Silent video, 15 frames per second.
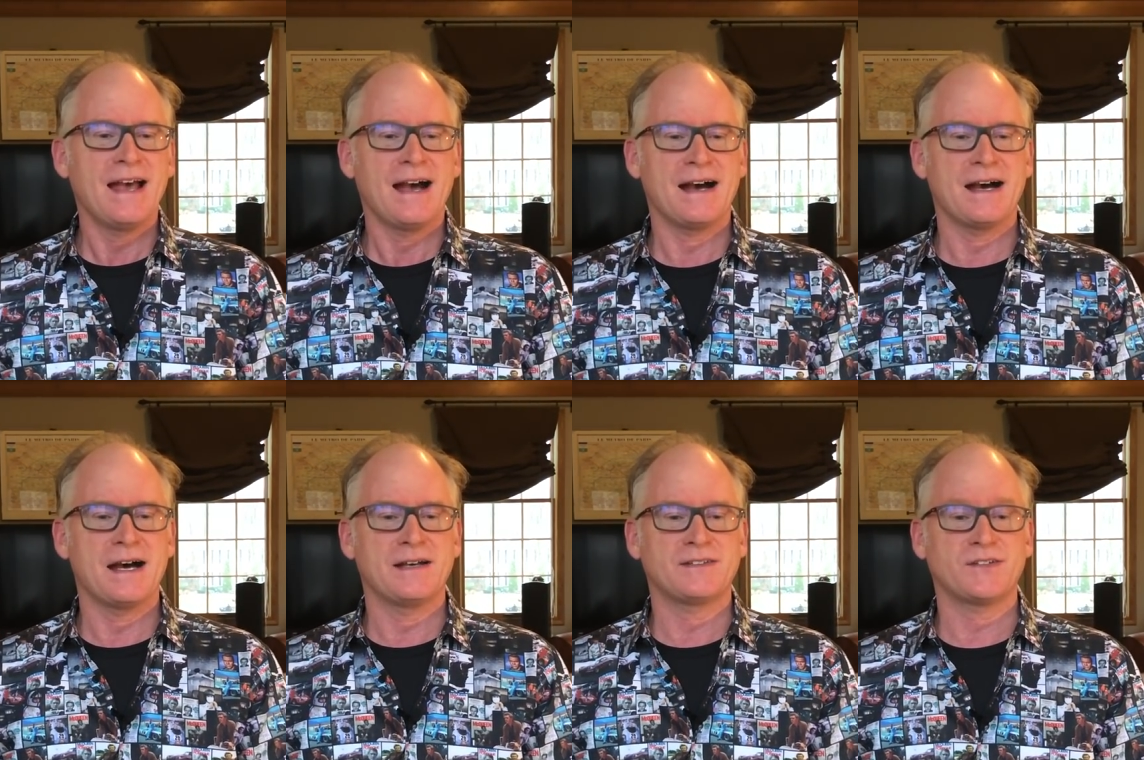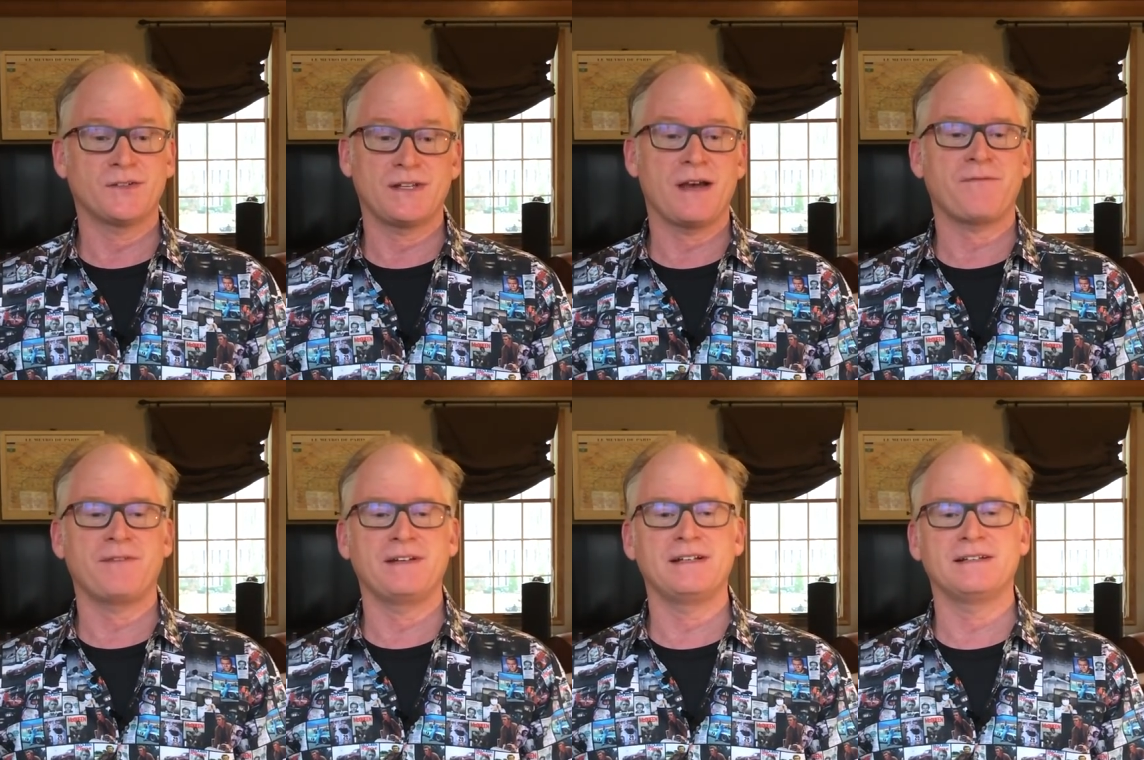Uh, so
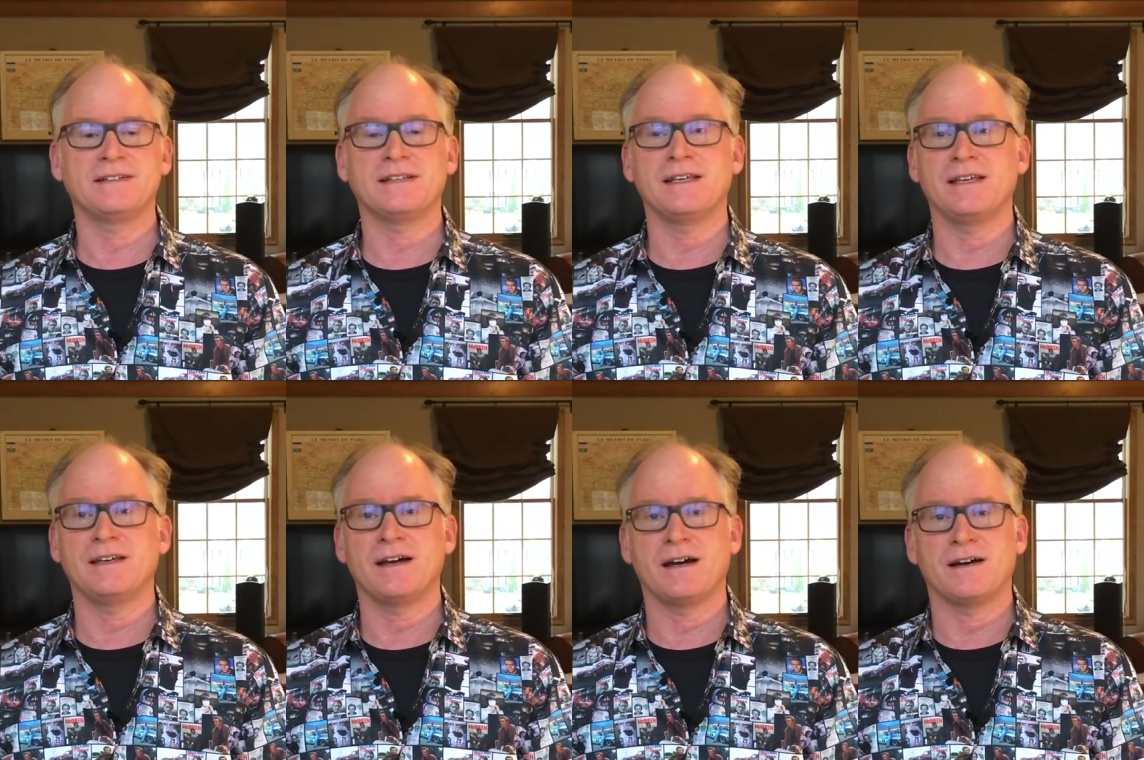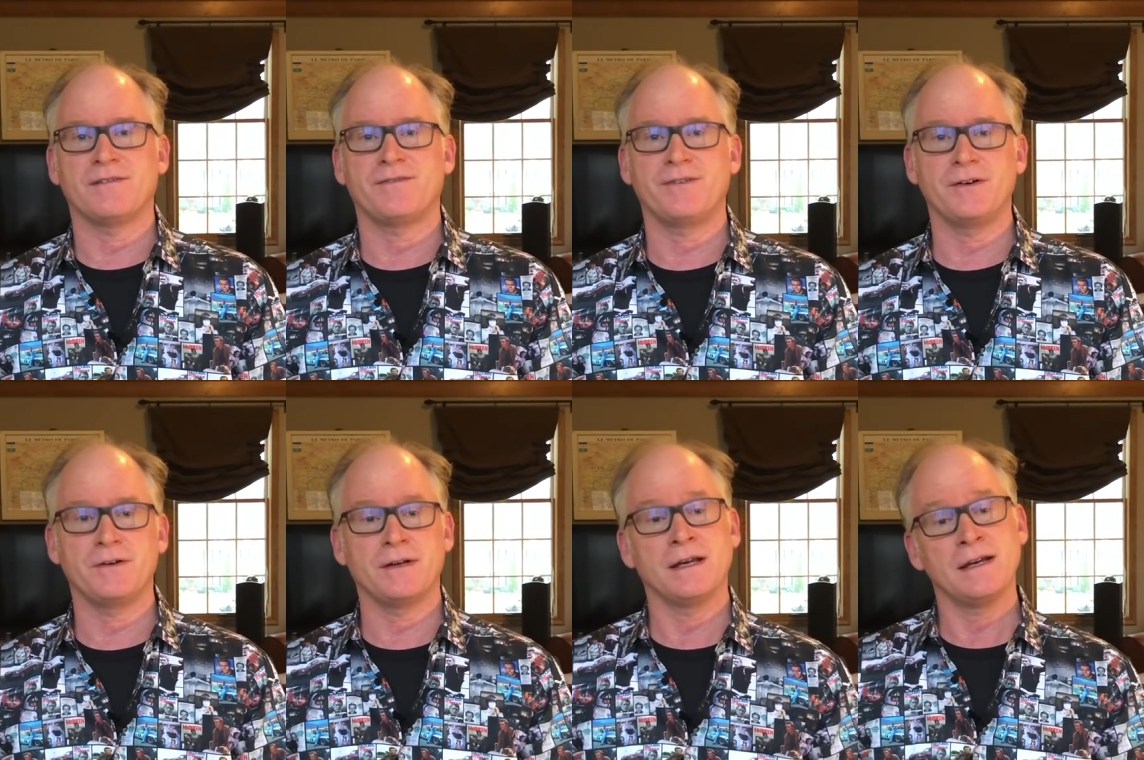definitely uh,
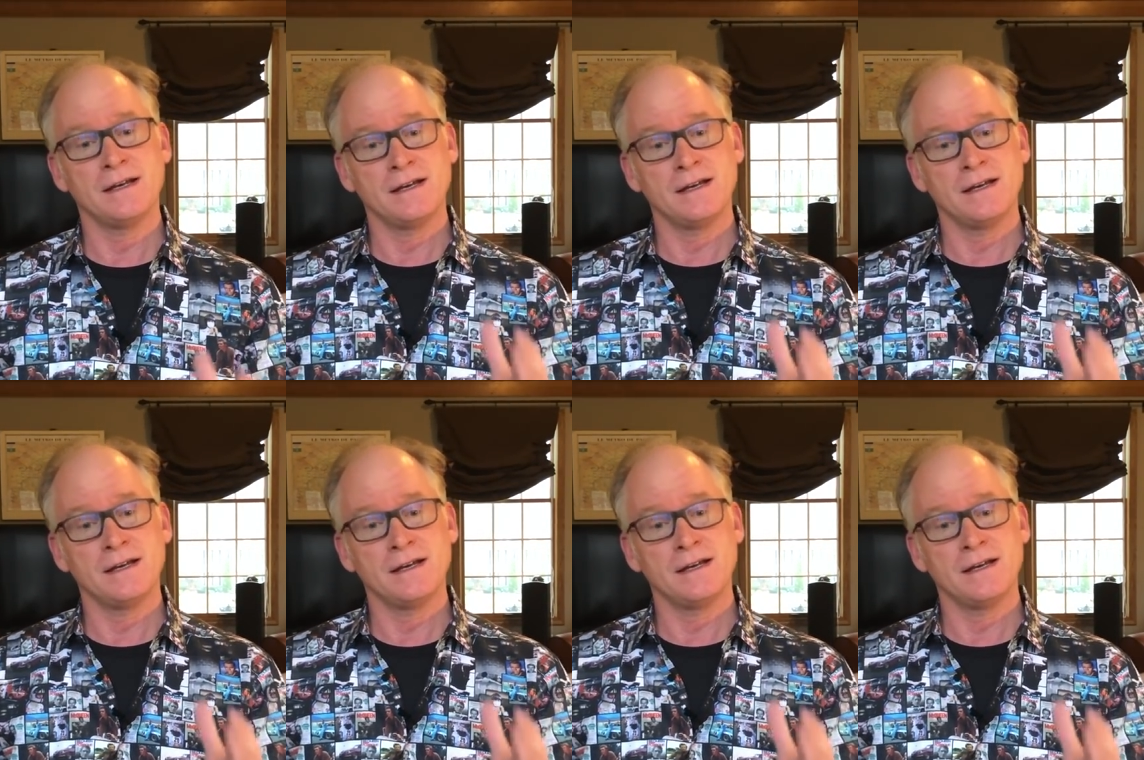food.